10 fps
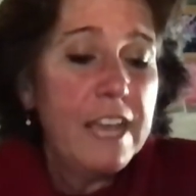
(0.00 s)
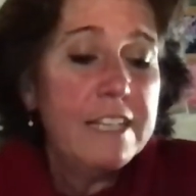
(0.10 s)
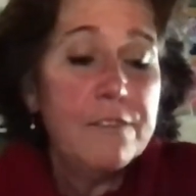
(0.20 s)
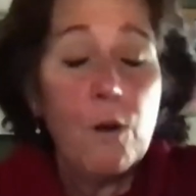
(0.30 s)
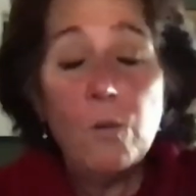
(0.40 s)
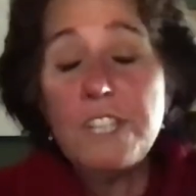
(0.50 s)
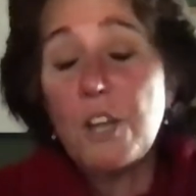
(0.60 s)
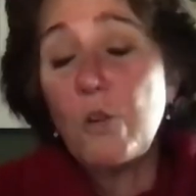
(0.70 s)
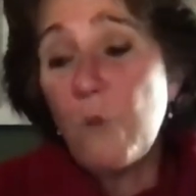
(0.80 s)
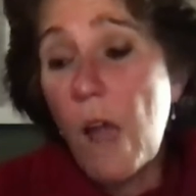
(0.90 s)
the idea of
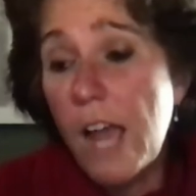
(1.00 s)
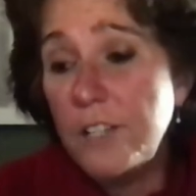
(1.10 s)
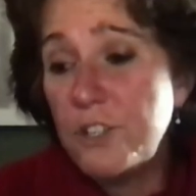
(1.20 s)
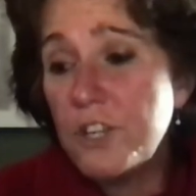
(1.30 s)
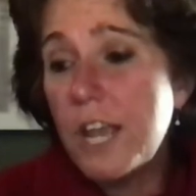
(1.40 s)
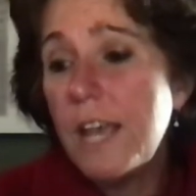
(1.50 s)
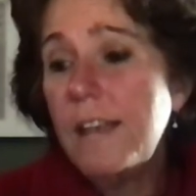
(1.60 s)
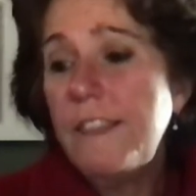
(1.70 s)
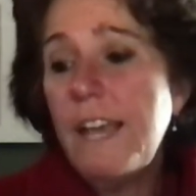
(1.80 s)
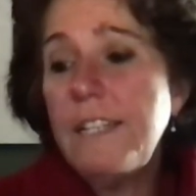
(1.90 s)
holding a grudge
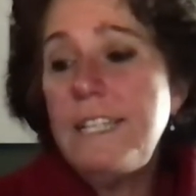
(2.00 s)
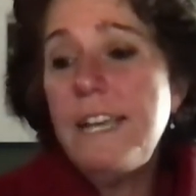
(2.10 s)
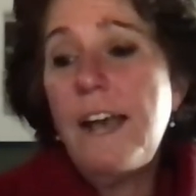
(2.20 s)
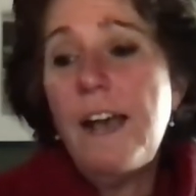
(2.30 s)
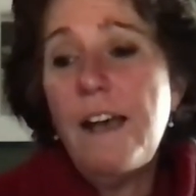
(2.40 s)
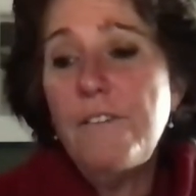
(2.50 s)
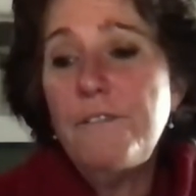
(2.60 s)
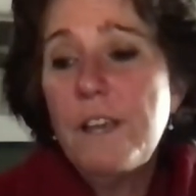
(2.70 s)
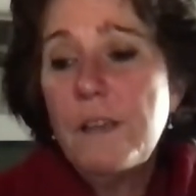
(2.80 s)
the idea of